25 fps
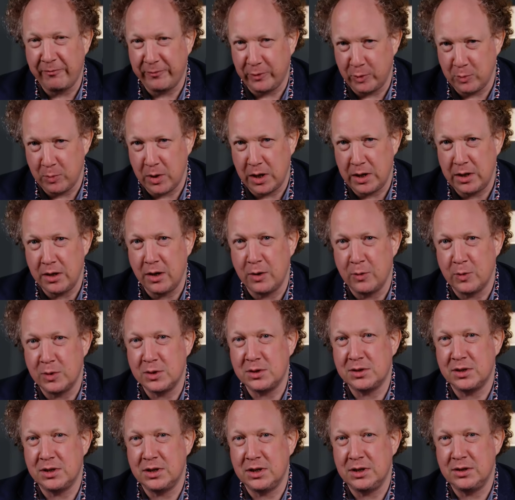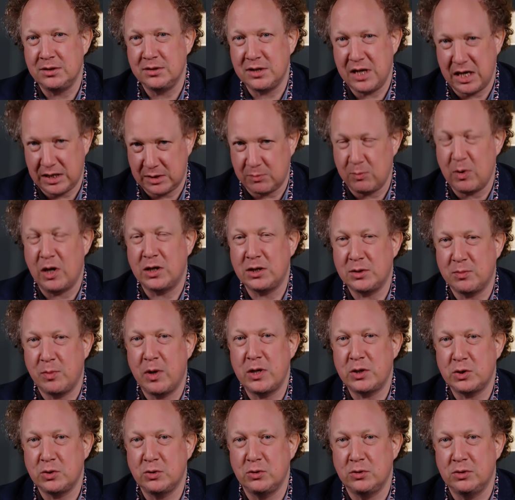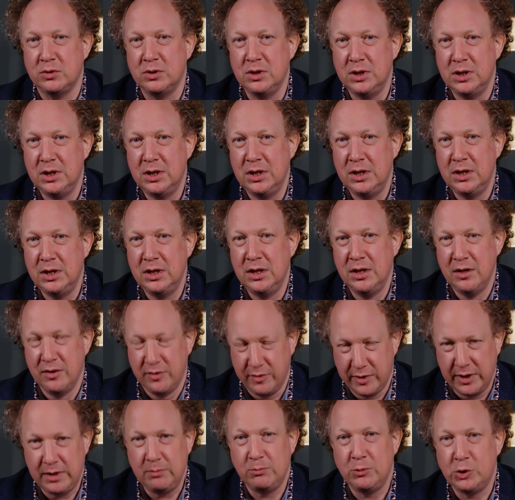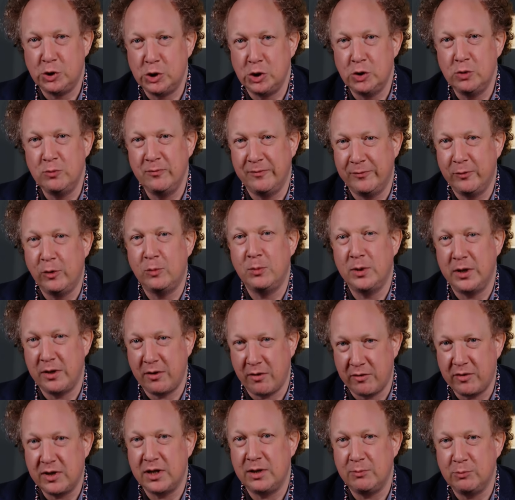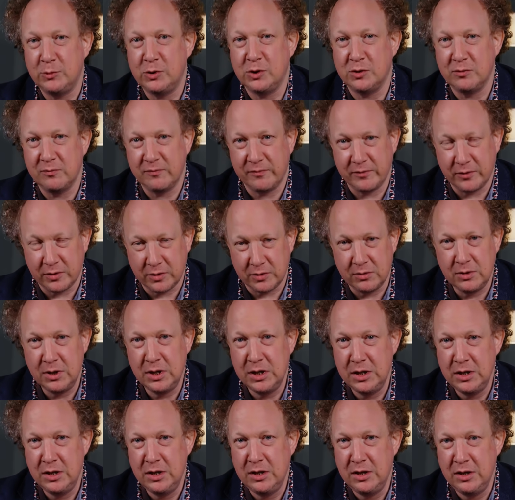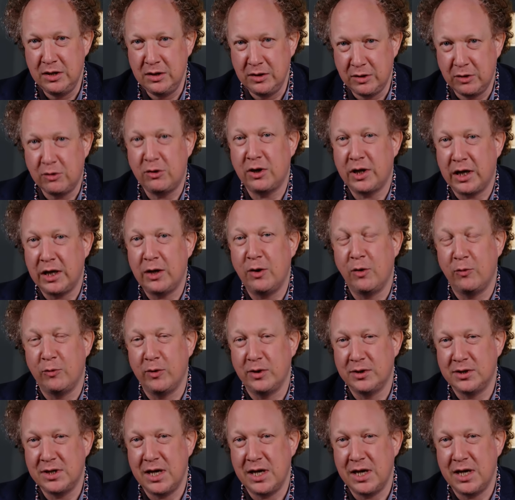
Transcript: of you may know as the Test Match Special theme tune, formerly the theme tune for cricket on the